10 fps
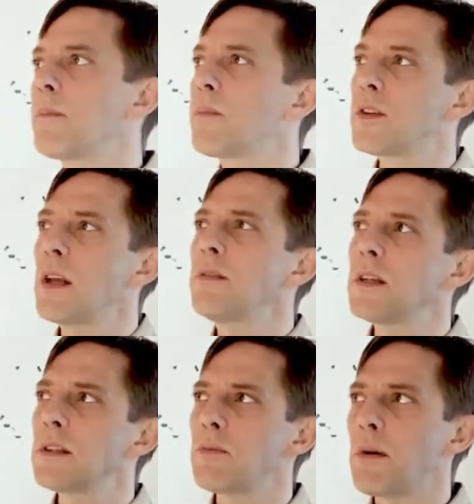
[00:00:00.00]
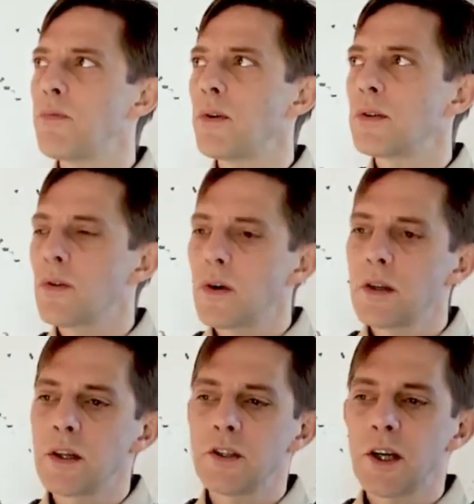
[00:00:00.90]
save it as a web font, or
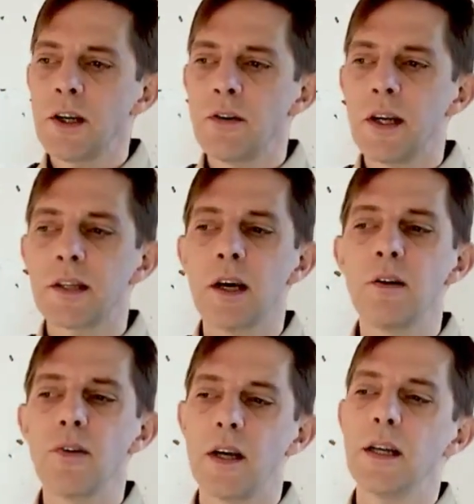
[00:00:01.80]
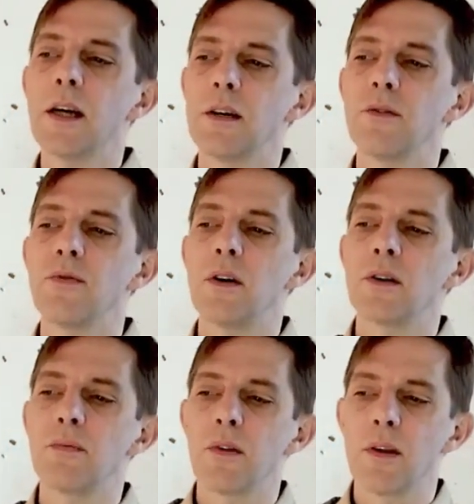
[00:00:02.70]
you can generate kind of any kind of
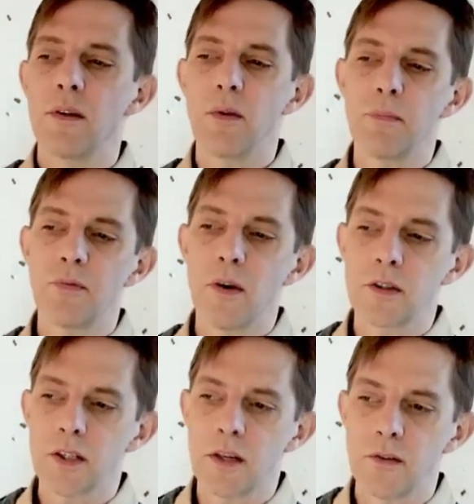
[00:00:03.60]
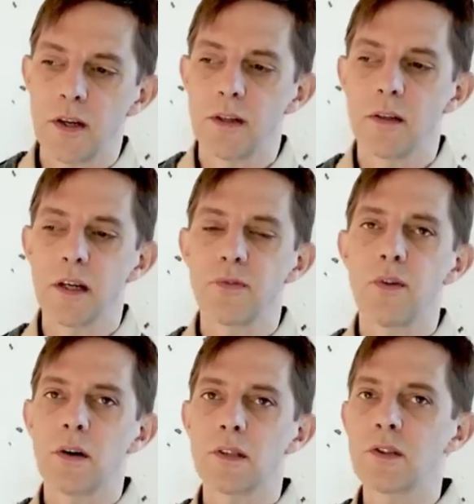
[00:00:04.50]
font with a web font generator like
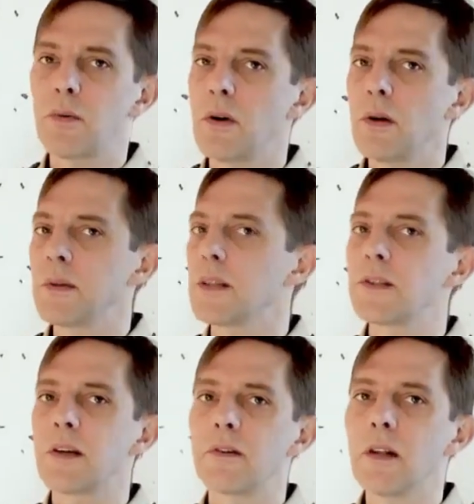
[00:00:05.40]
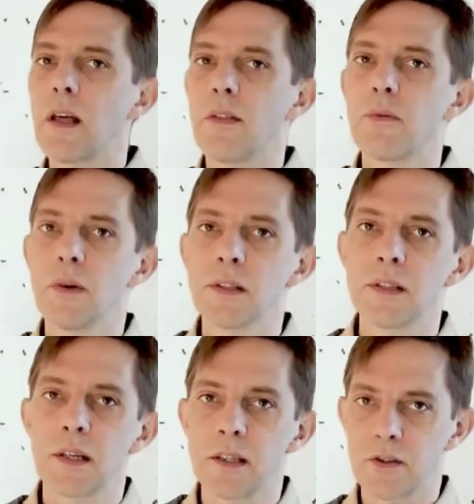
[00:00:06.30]
Font Squirrel, but there's several other ones.
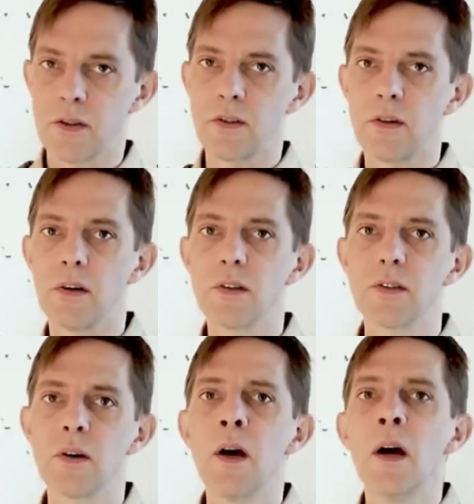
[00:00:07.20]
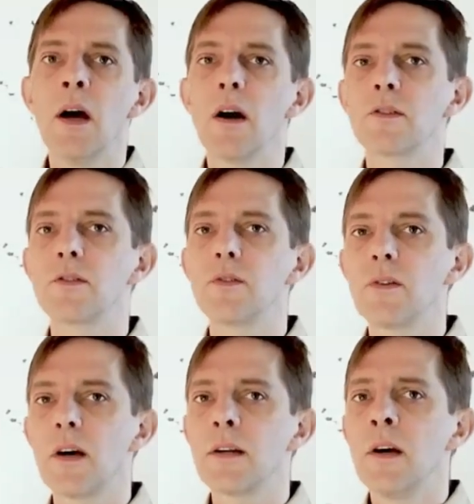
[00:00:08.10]
I can show you also how to do
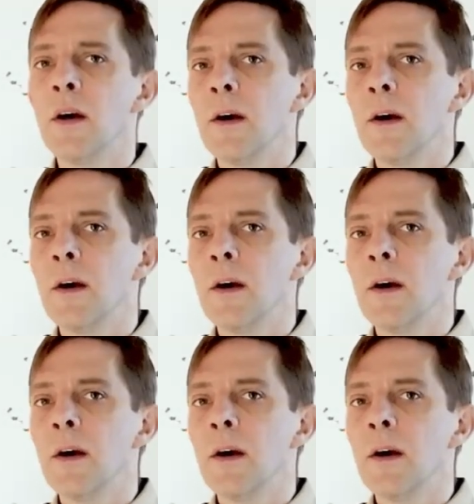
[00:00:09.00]
that.